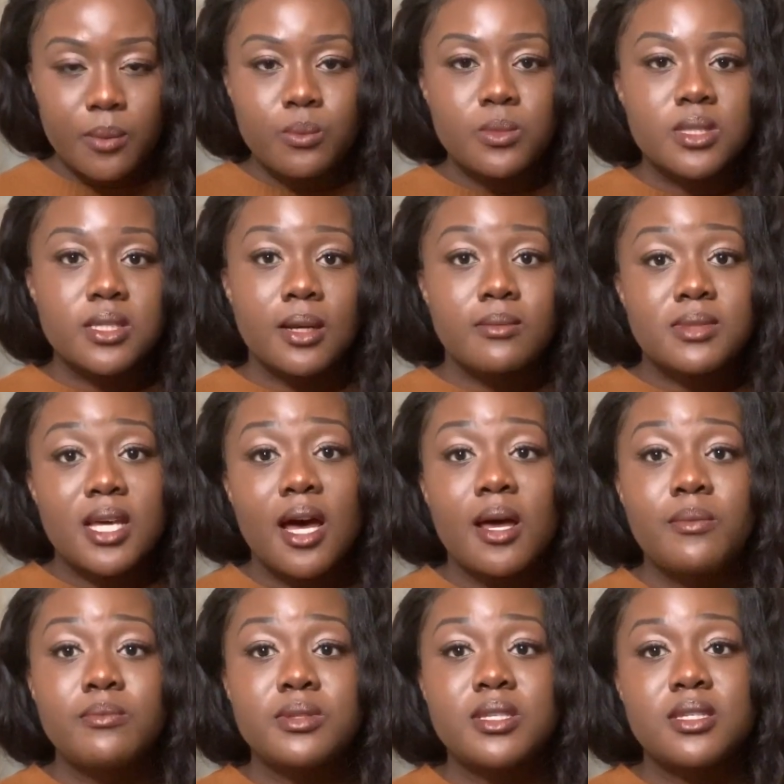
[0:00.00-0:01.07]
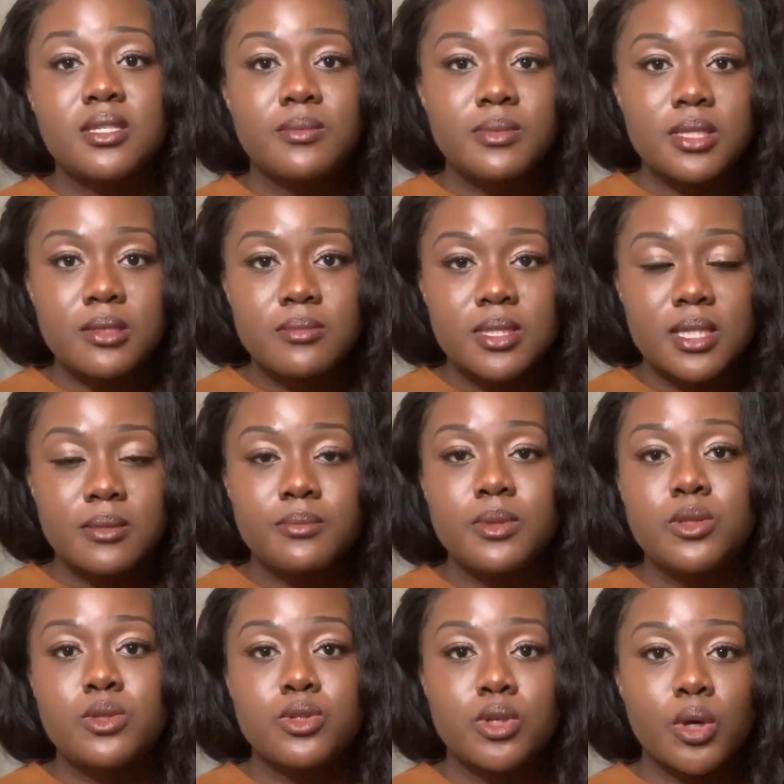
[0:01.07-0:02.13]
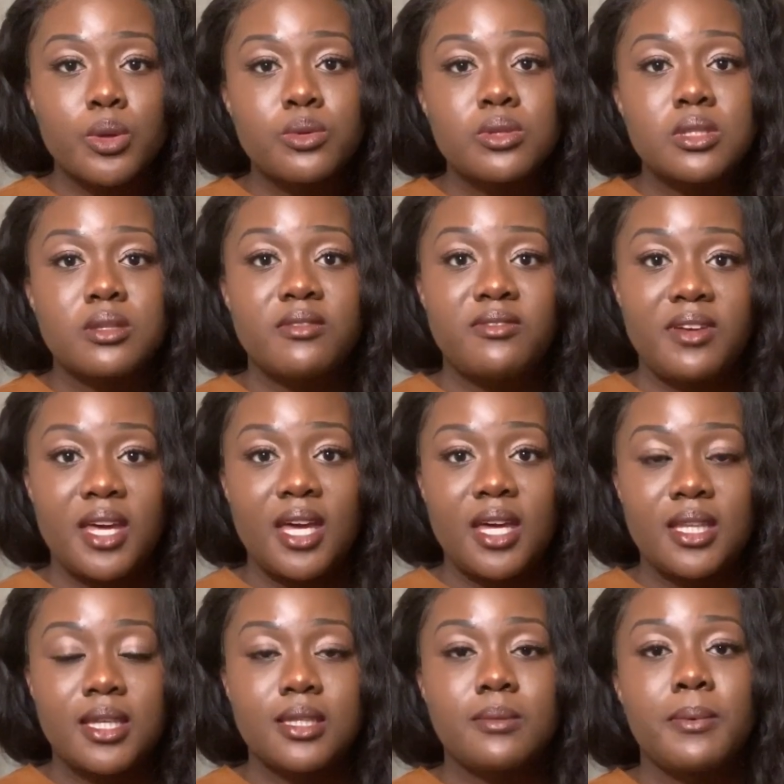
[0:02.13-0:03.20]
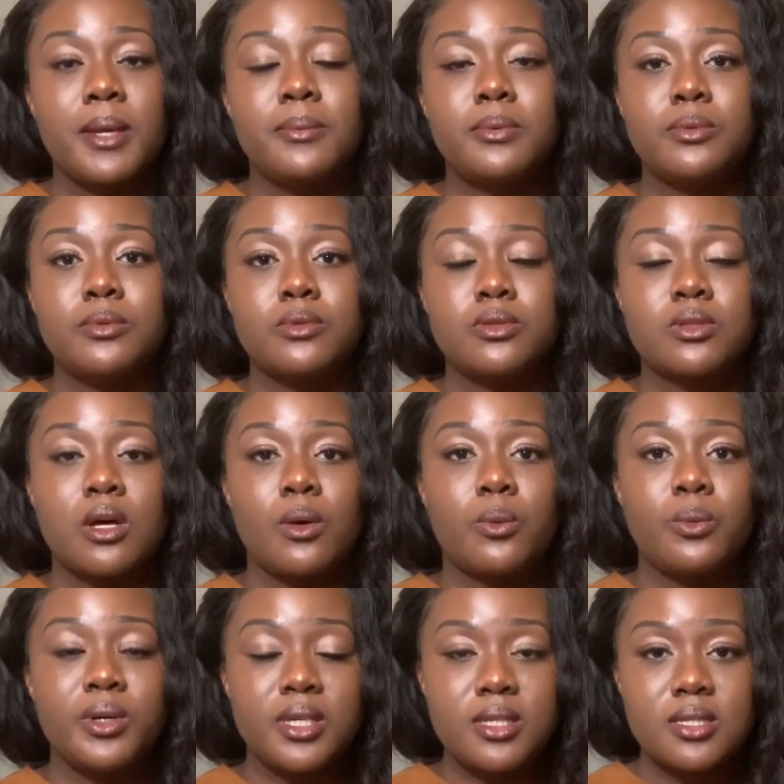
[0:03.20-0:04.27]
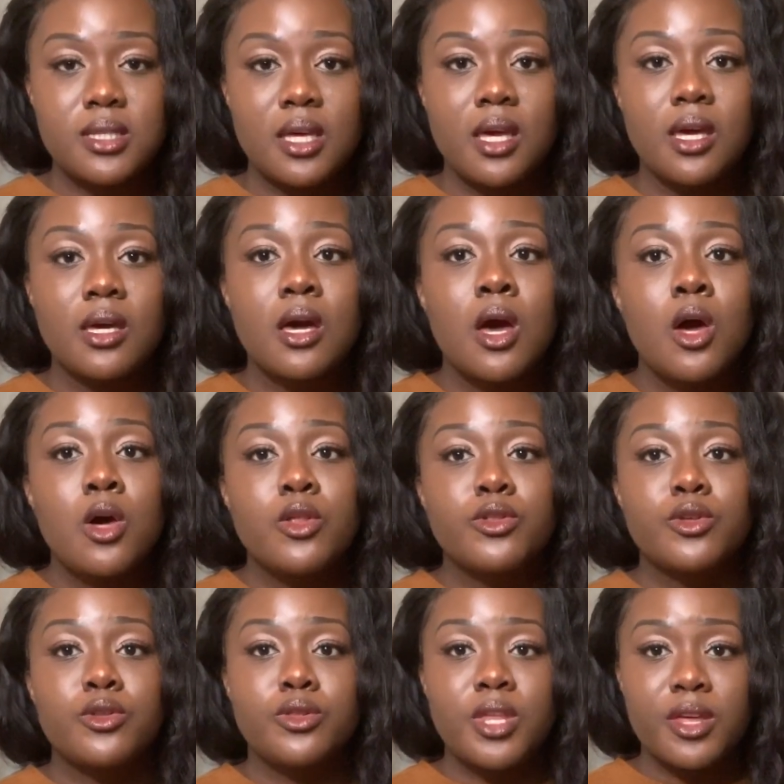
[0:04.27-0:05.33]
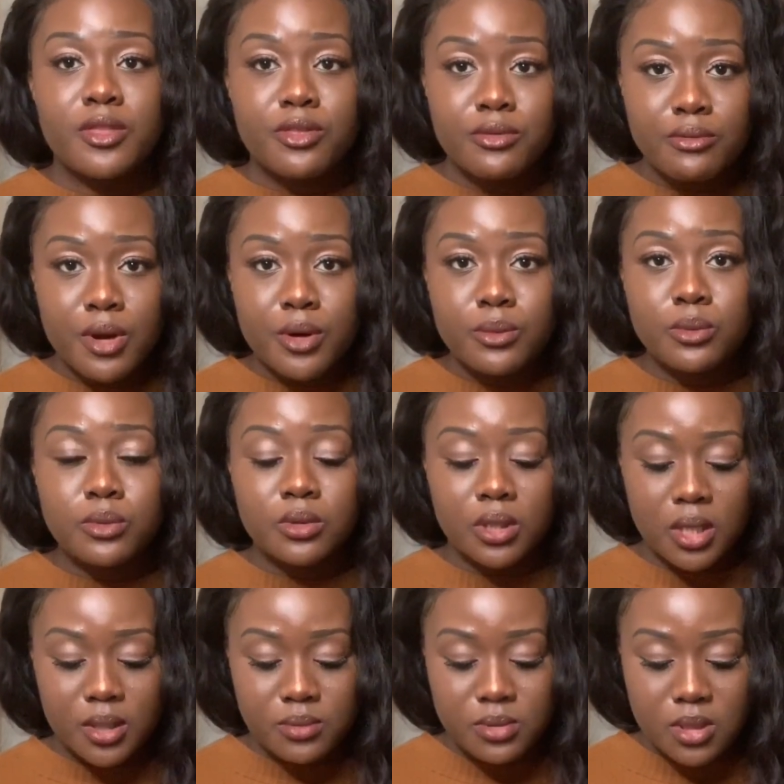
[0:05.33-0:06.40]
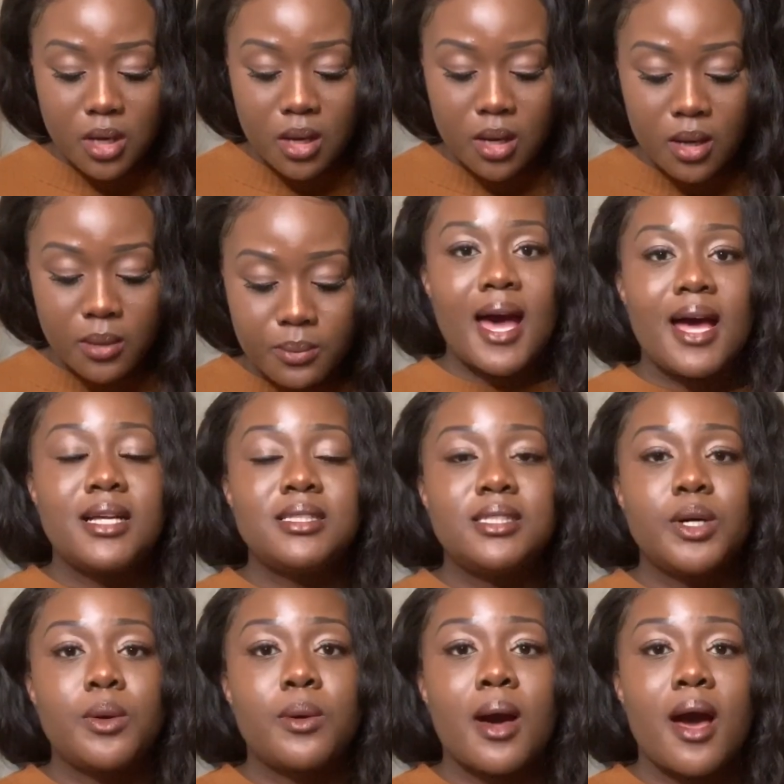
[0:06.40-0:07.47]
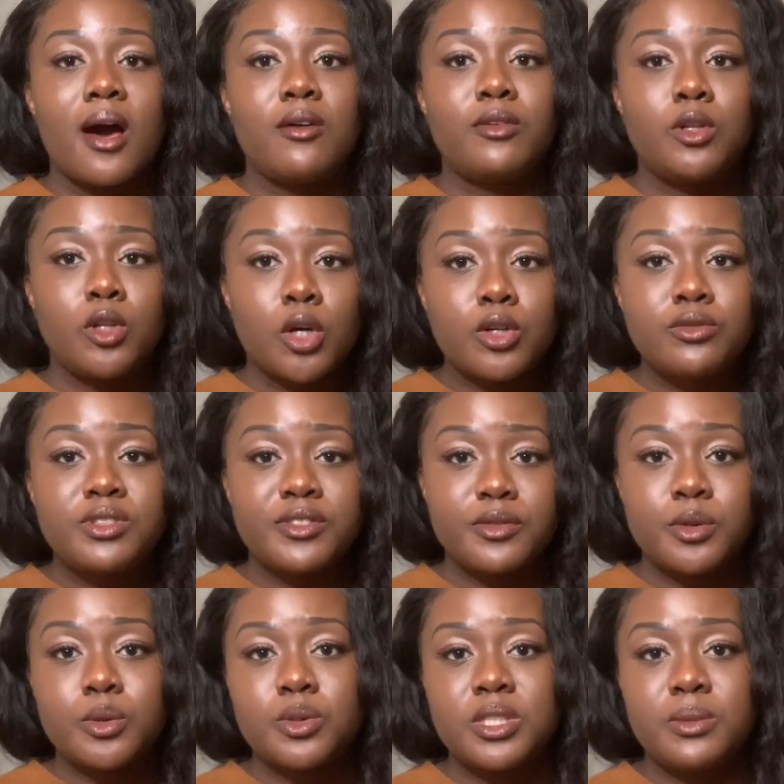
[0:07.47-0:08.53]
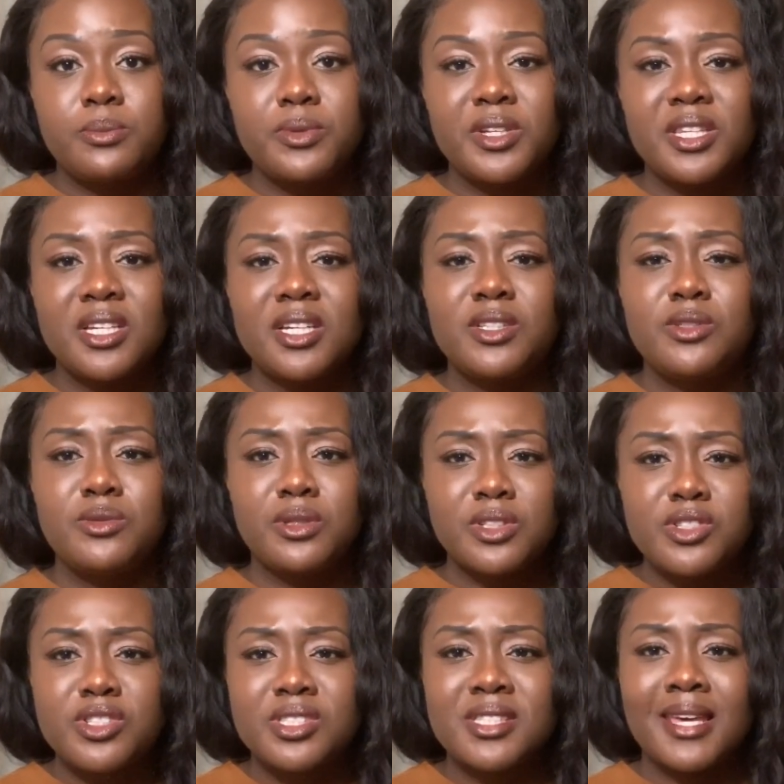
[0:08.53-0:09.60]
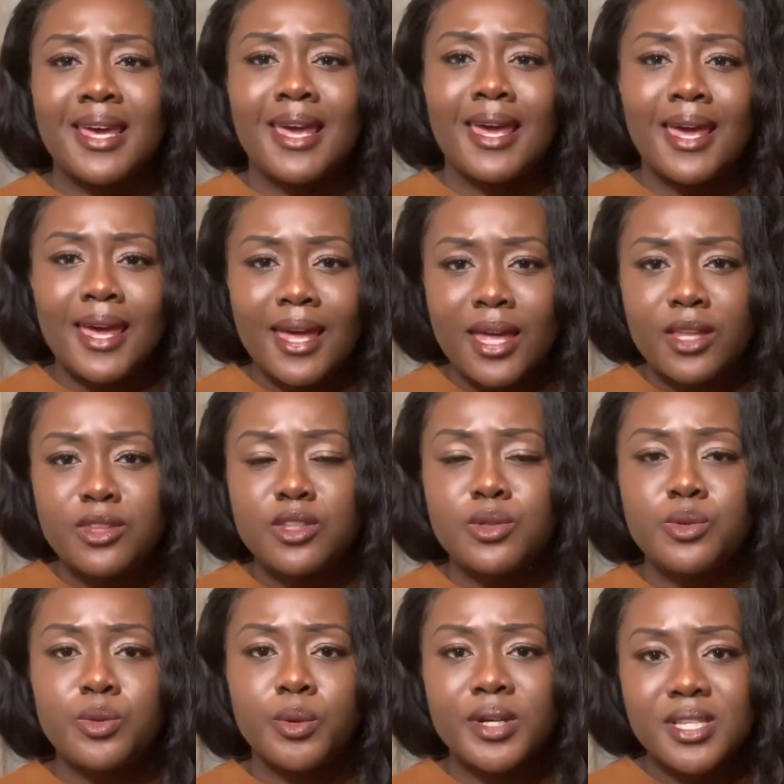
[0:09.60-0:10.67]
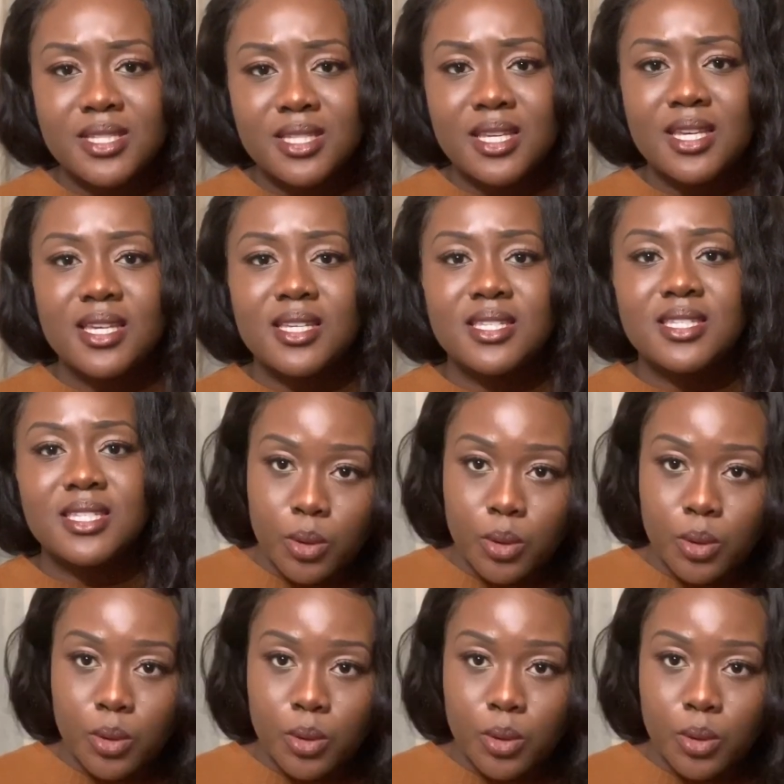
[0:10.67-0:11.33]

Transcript: Sometimes the symptoms can be so severe that the baby will start wheezing, their throat will close up, and they'll have a lot of difficulty breathing, and you can just hear the noises.